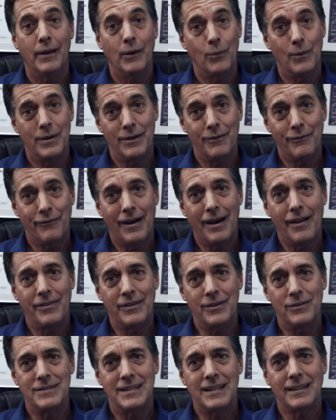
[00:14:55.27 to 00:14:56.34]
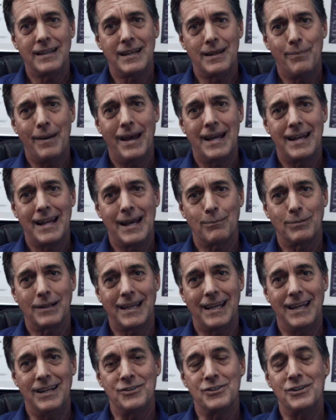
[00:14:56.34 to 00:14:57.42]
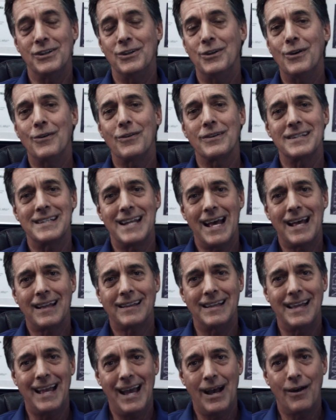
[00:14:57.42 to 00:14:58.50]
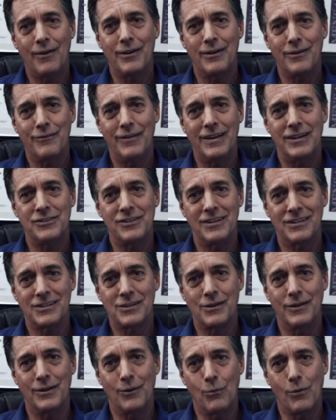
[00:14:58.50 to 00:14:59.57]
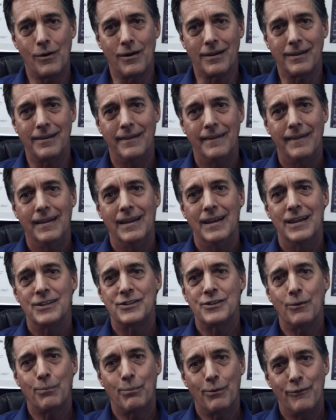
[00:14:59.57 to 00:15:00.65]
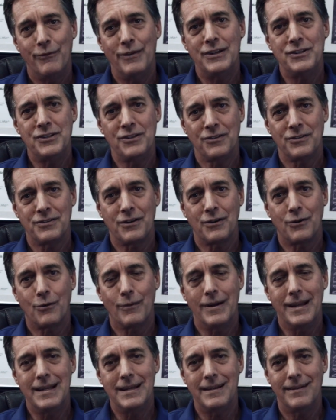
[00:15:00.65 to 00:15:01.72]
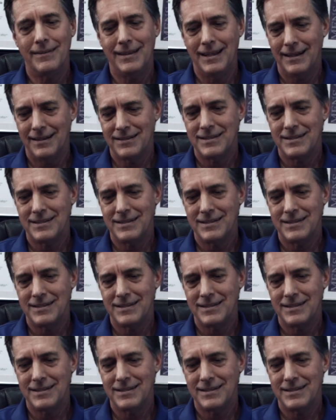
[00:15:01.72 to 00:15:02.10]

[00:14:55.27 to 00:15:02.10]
when you file the utility patent application, you know exactly how your invention is going to work. So provisionals are great in a